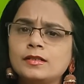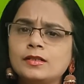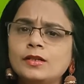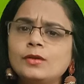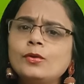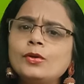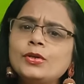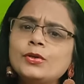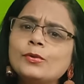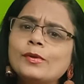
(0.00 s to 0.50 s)

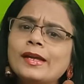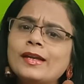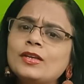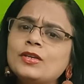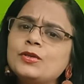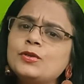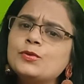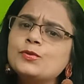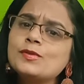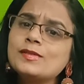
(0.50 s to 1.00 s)
You
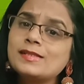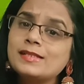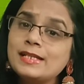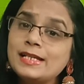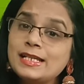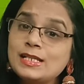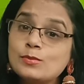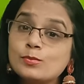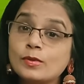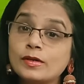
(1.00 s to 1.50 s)
can use
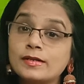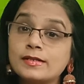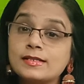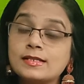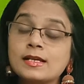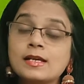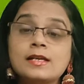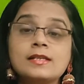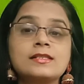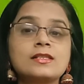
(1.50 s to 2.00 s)
these
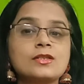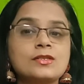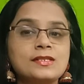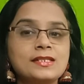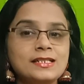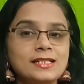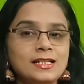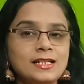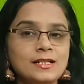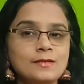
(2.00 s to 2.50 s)
words. So,
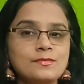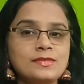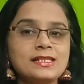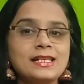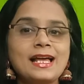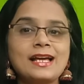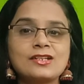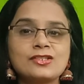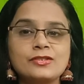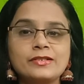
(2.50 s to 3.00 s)
synonyms
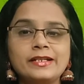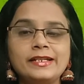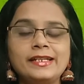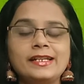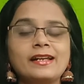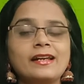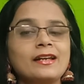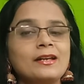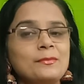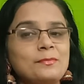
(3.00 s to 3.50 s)

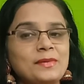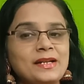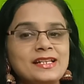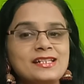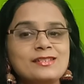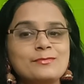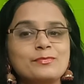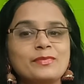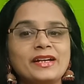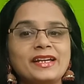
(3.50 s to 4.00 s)
actually
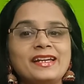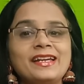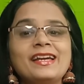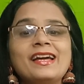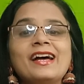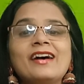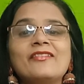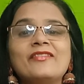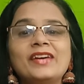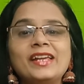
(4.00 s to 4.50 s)
replaced
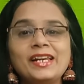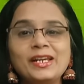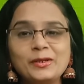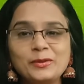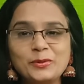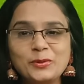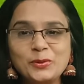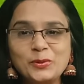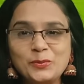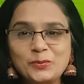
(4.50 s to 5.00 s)
by
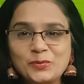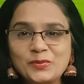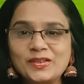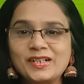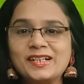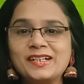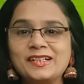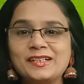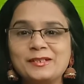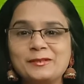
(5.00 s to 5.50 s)
very good
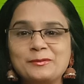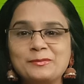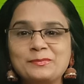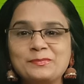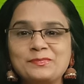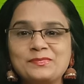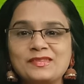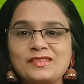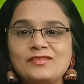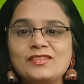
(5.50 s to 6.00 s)
word
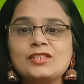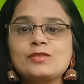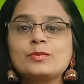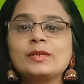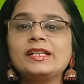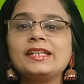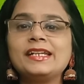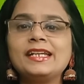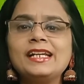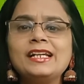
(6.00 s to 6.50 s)
which
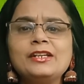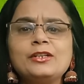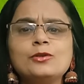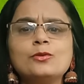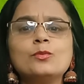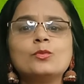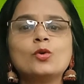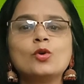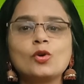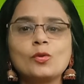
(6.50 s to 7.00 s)
will yield
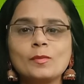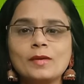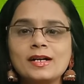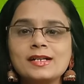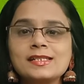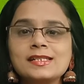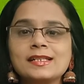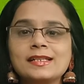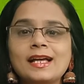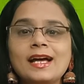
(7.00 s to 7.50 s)
you more
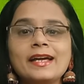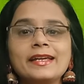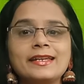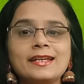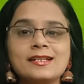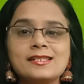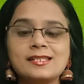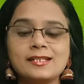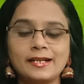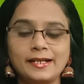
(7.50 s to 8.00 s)
marks in the
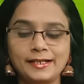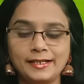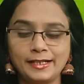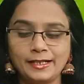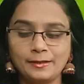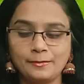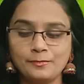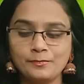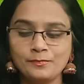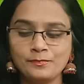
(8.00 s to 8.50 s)
IELTS writing.